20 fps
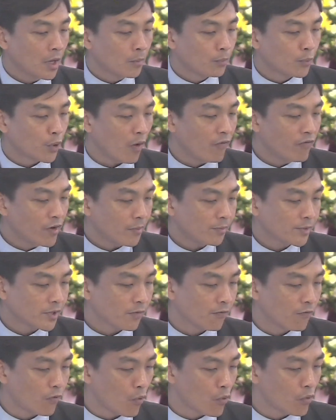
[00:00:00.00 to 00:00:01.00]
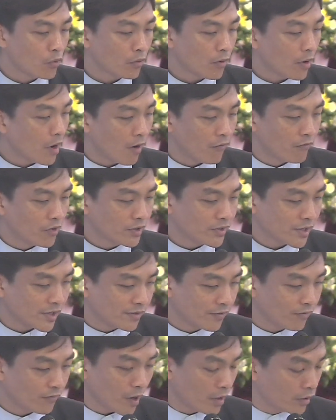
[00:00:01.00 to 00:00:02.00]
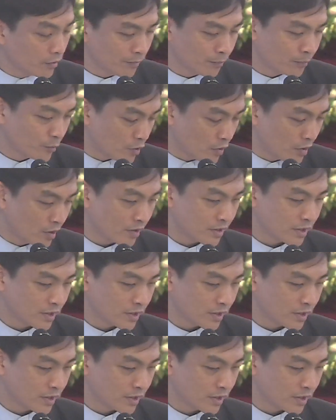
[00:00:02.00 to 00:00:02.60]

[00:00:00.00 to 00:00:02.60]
Proverbs 4 uh, verses uh, I'm sorry,